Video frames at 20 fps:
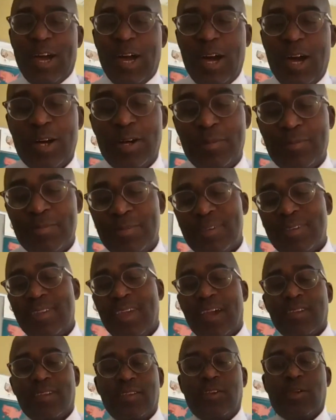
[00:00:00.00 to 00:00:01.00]

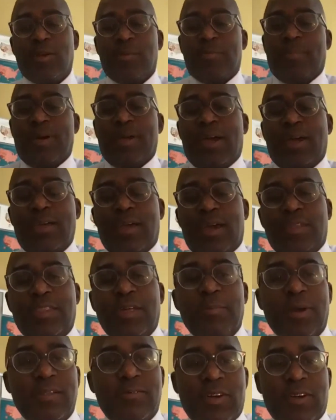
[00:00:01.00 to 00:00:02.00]
I
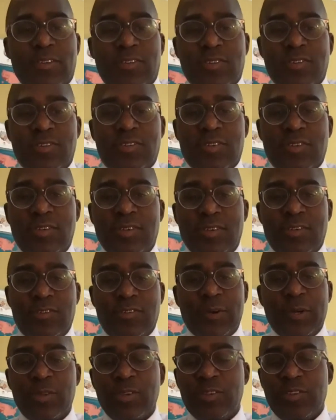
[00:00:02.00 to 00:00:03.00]
think my advice is it's
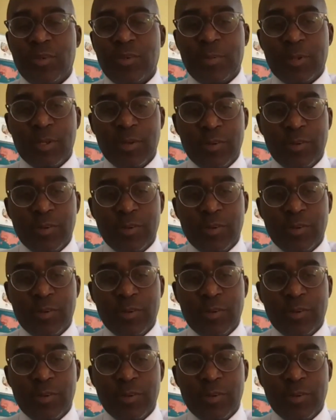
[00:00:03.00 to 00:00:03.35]
fairly simple,